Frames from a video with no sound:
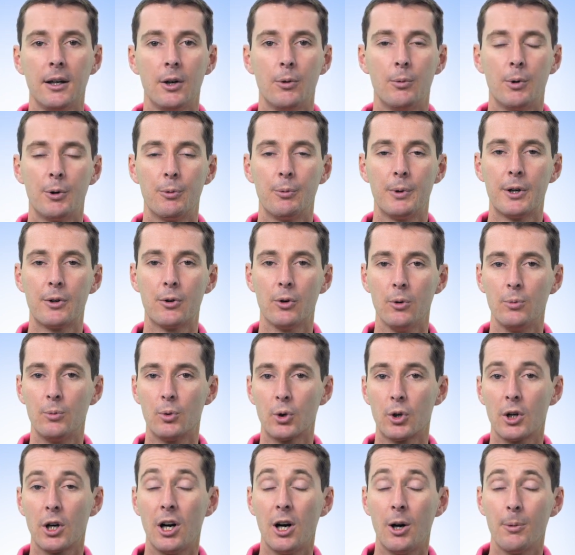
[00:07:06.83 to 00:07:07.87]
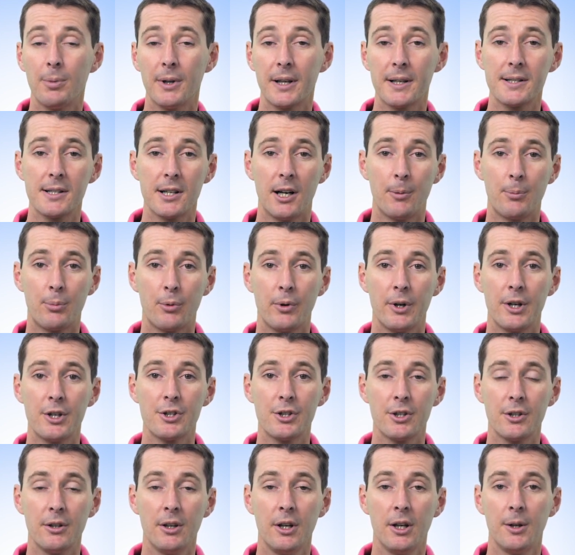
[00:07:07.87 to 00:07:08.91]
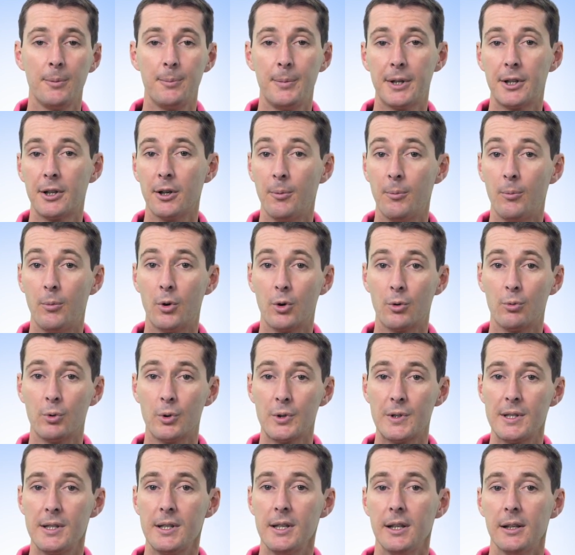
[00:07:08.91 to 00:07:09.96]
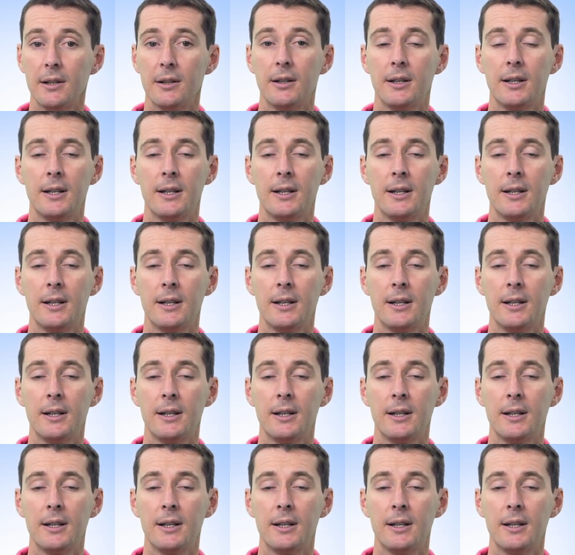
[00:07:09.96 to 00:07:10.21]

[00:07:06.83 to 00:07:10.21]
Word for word: what we call more complex operation become more routine.